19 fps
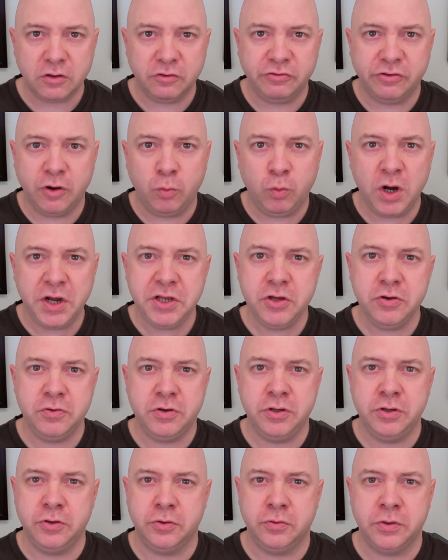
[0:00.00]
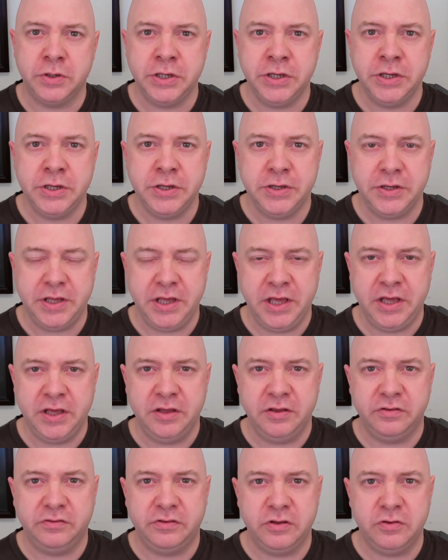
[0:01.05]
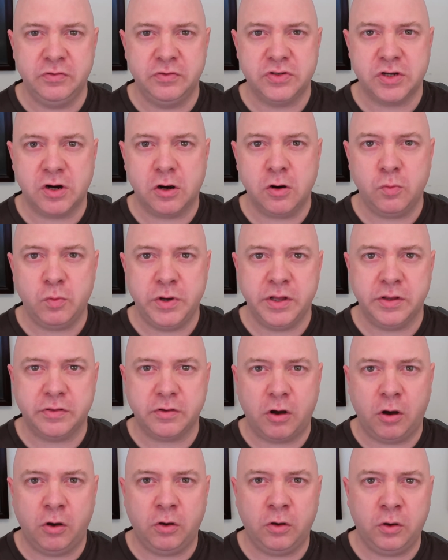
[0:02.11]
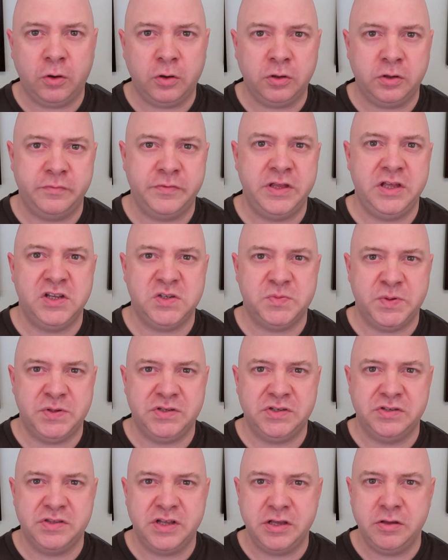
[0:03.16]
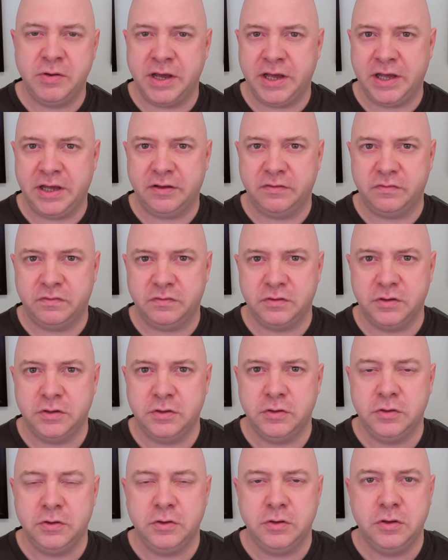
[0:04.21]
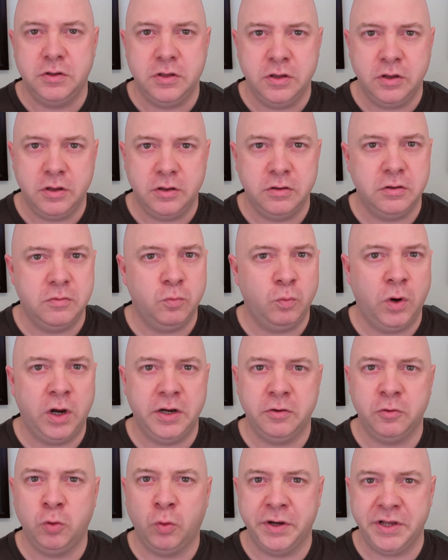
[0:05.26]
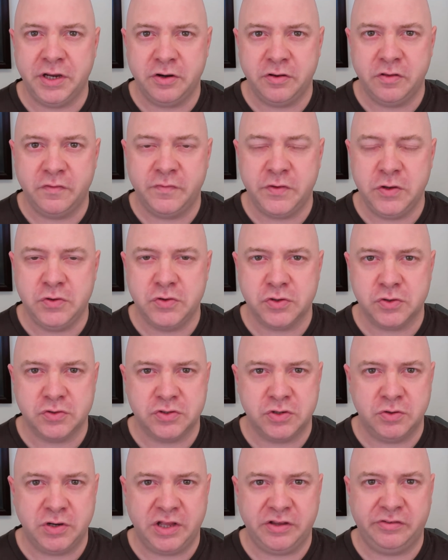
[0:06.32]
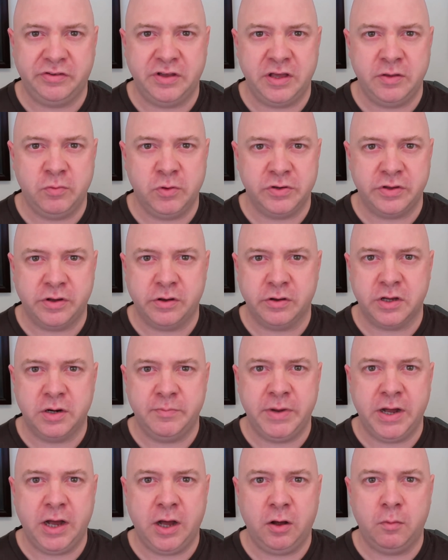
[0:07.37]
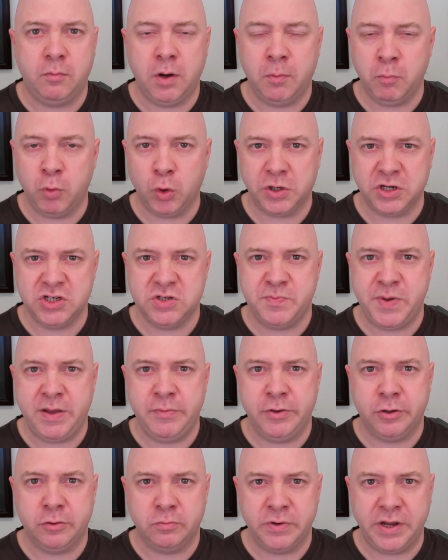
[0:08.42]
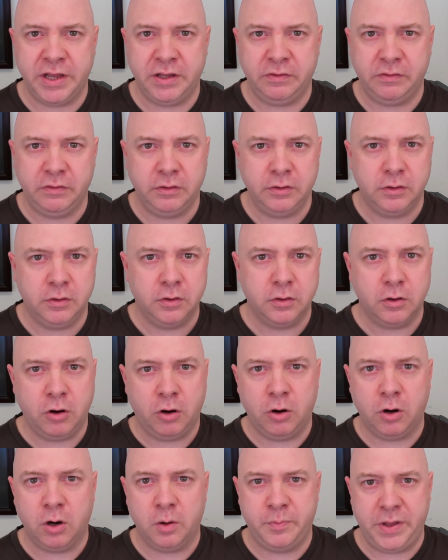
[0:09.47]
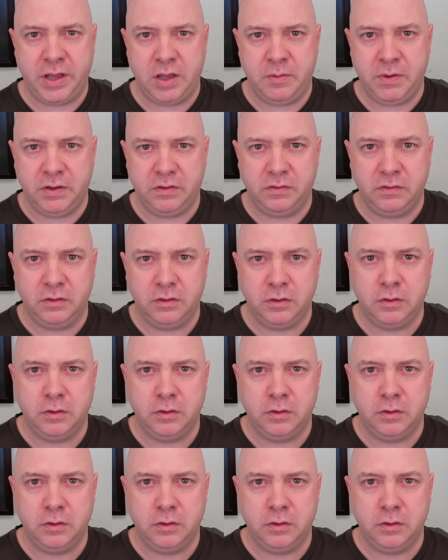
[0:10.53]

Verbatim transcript: So what you do is you start with all of the expenses that you have what going into the future. So let's say we're talking about a mortgage payment or rent, car payment,